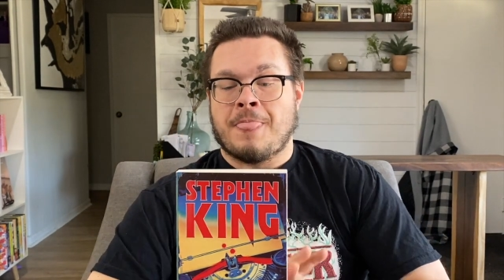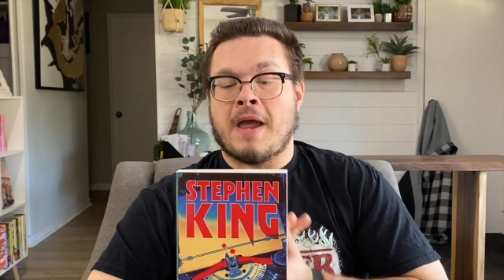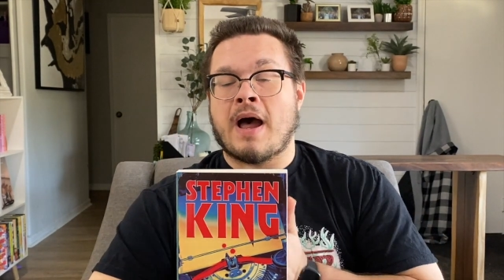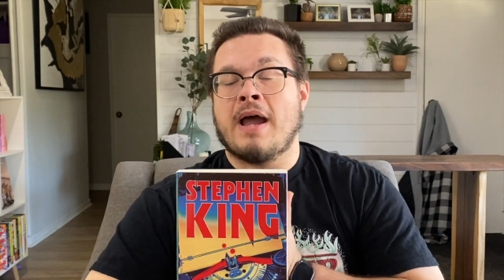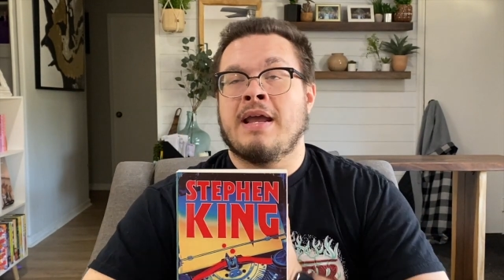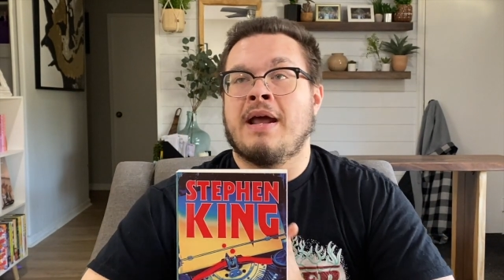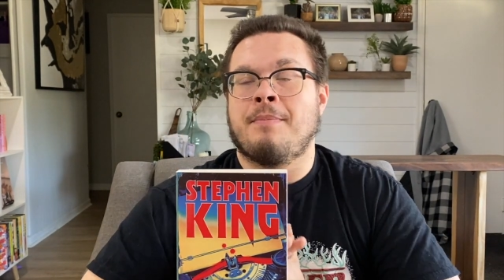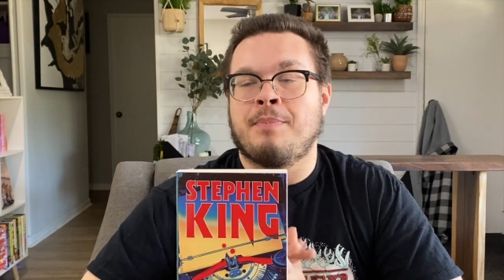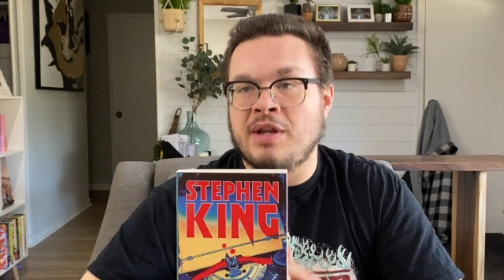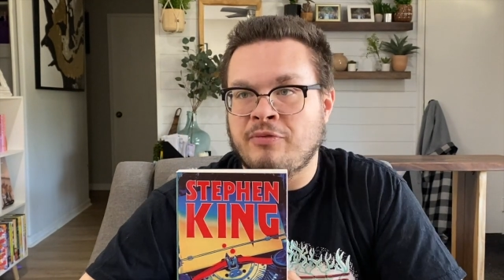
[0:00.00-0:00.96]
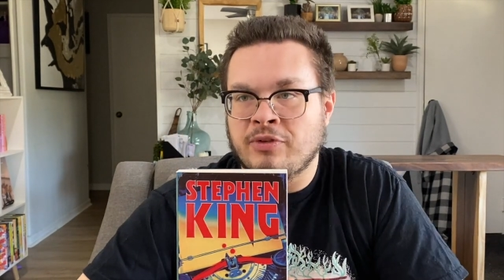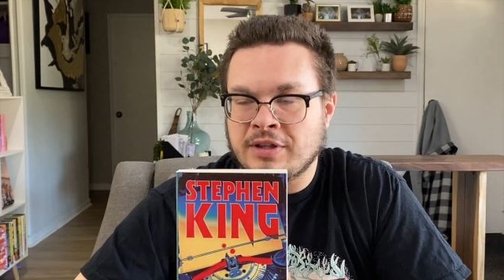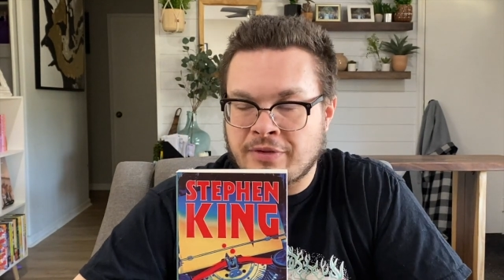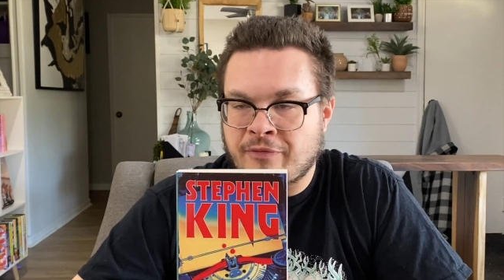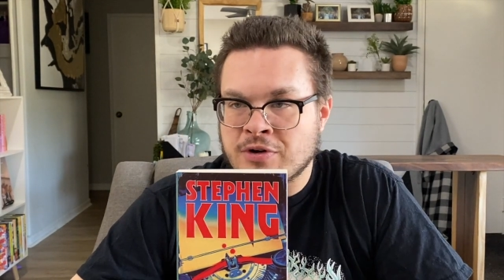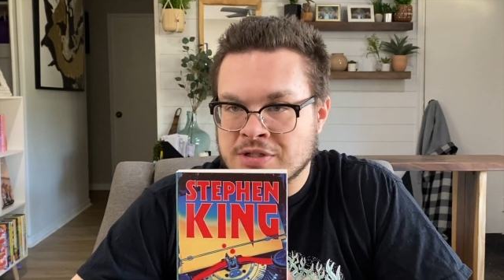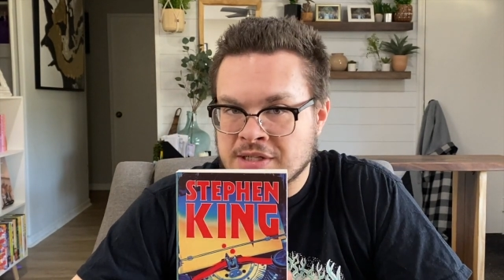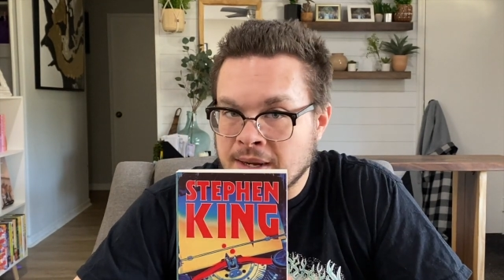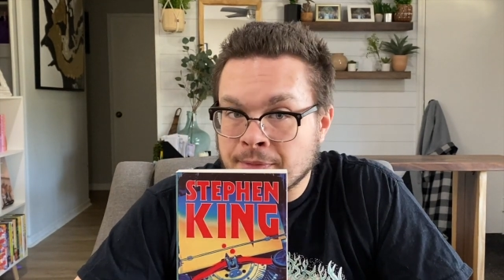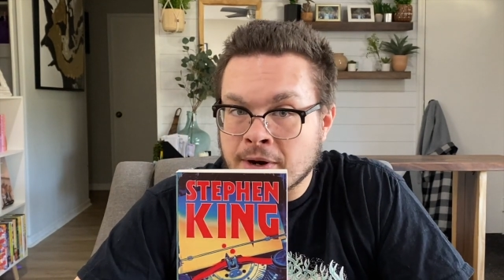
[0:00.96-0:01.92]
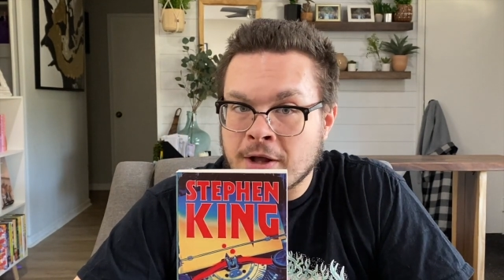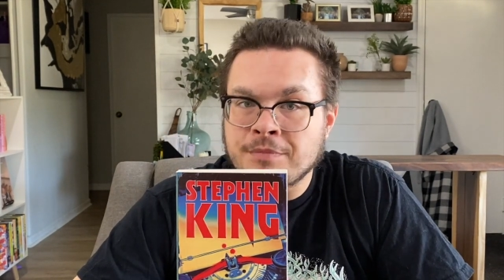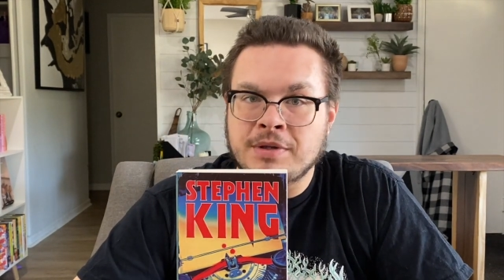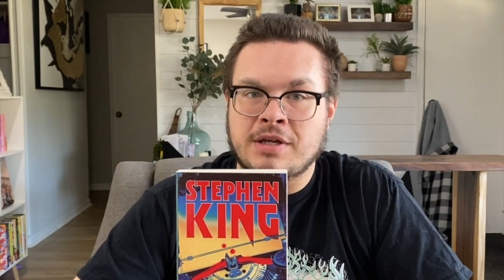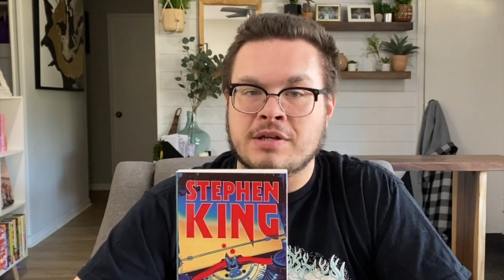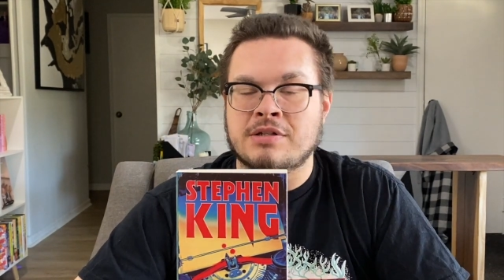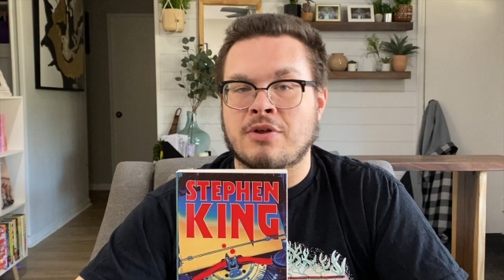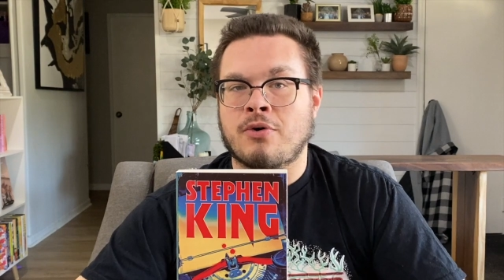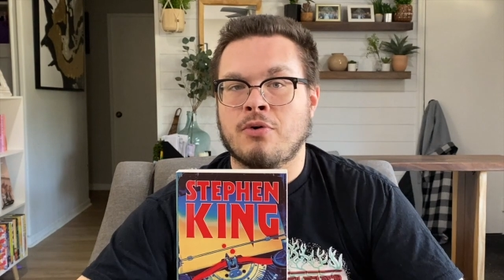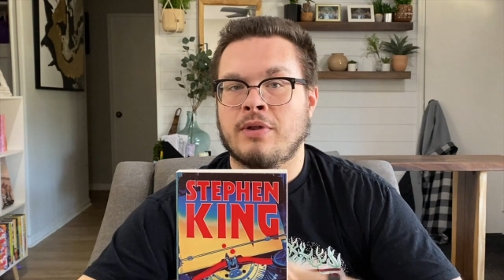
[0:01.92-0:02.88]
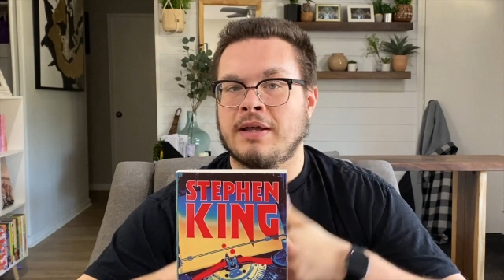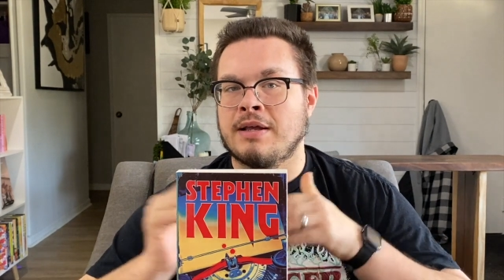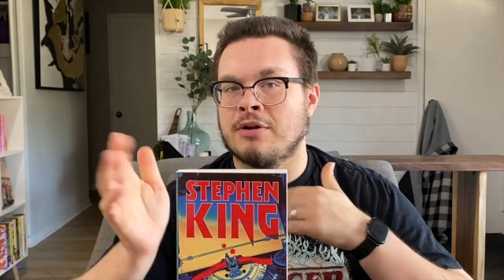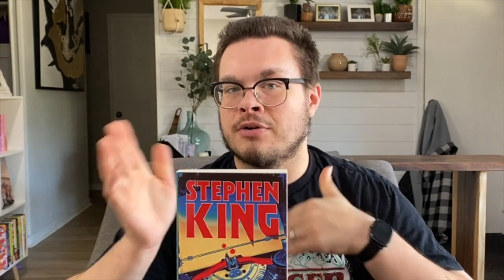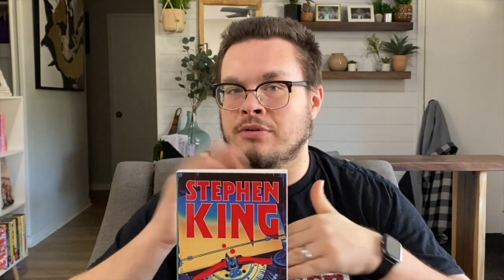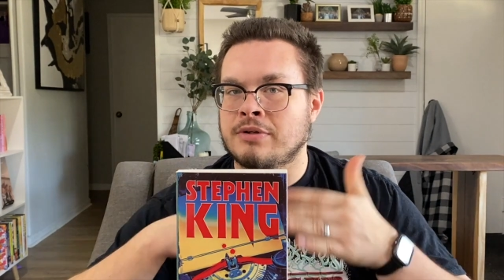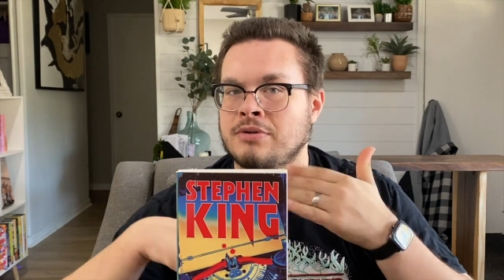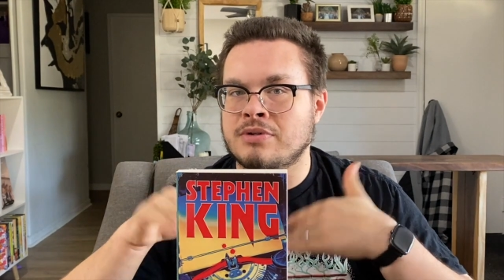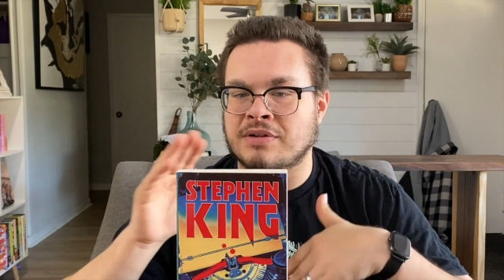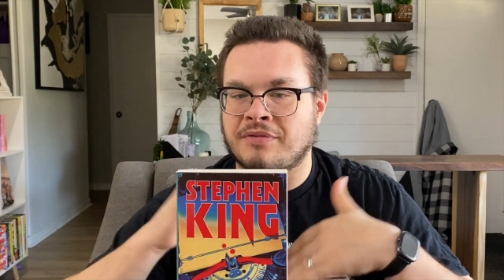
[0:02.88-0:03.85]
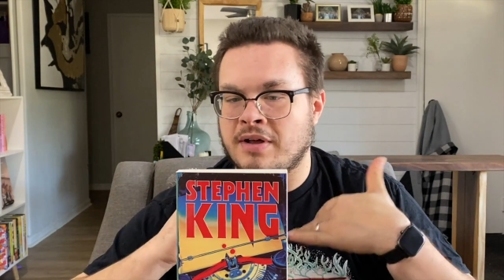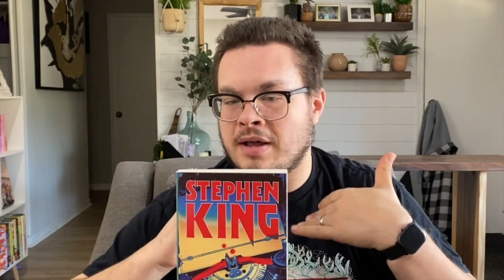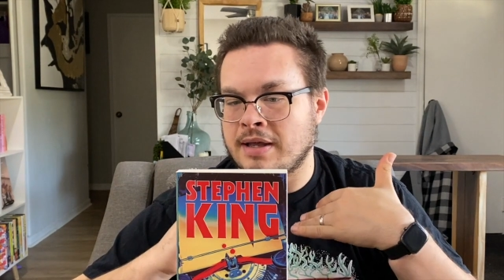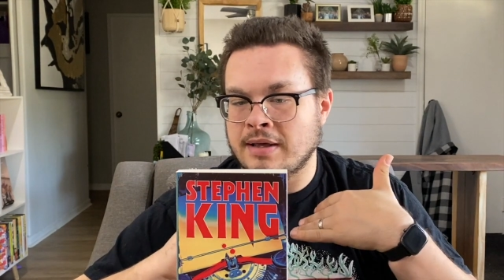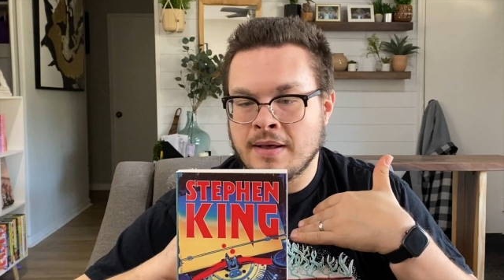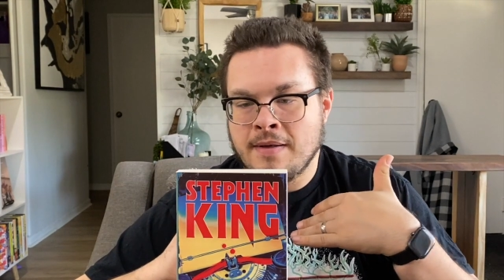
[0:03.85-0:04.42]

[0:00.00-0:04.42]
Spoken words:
I had beef with it the first time around because of the whole like interludes of like